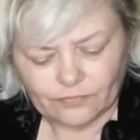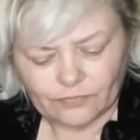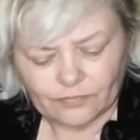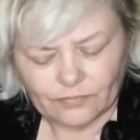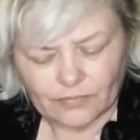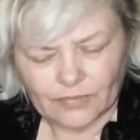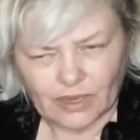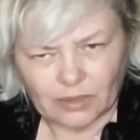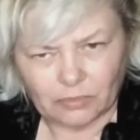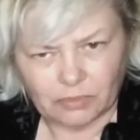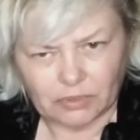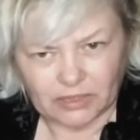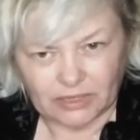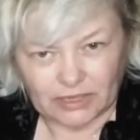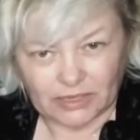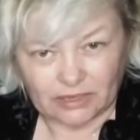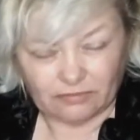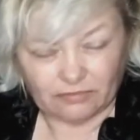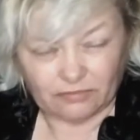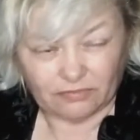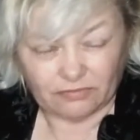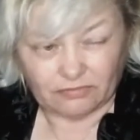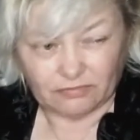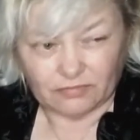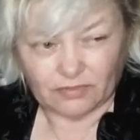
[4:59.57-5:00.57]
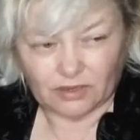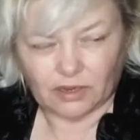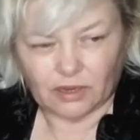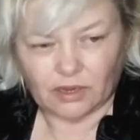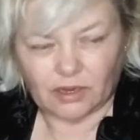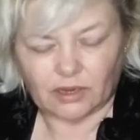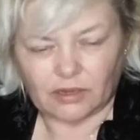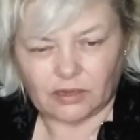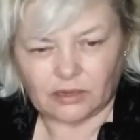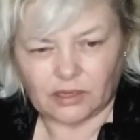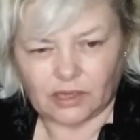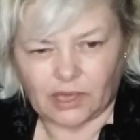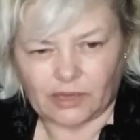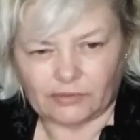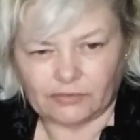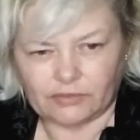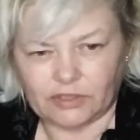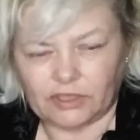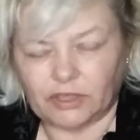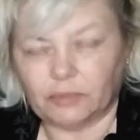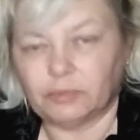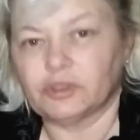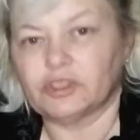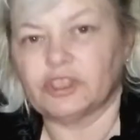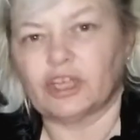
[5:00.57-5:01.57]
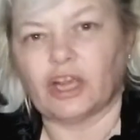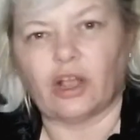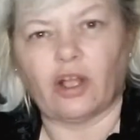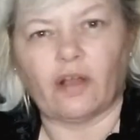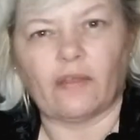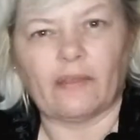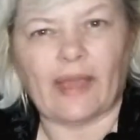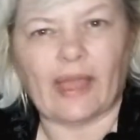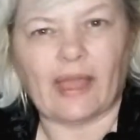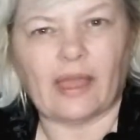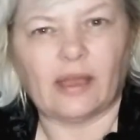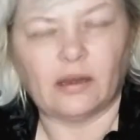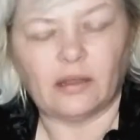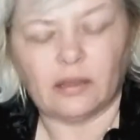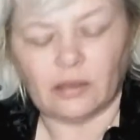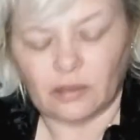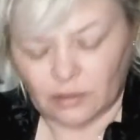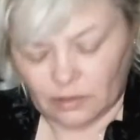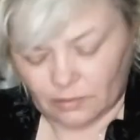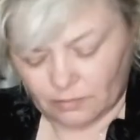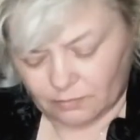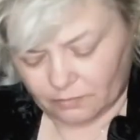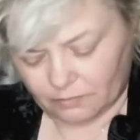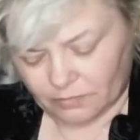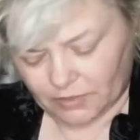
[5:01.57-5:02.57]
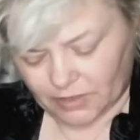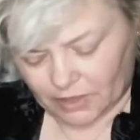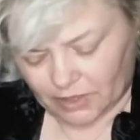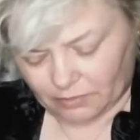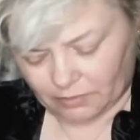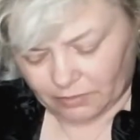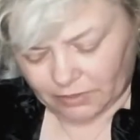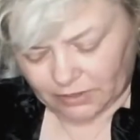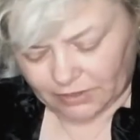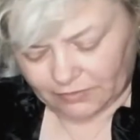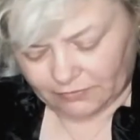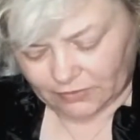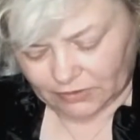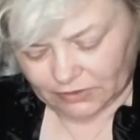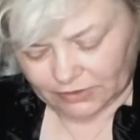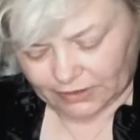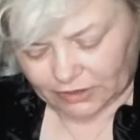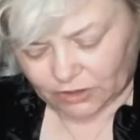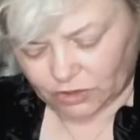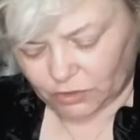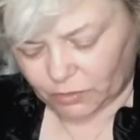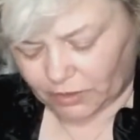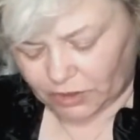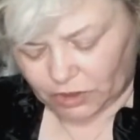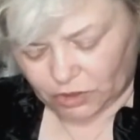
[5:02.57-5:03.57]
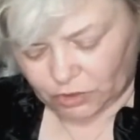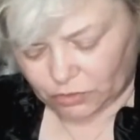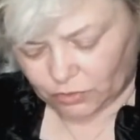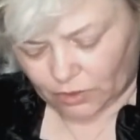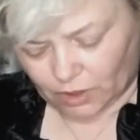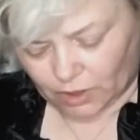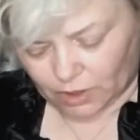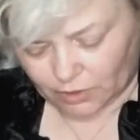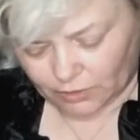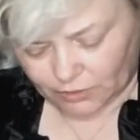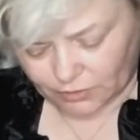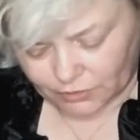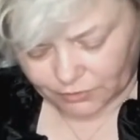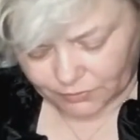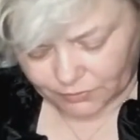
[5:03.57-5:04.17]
I believe. I have to double check on that. But I believe it's like $22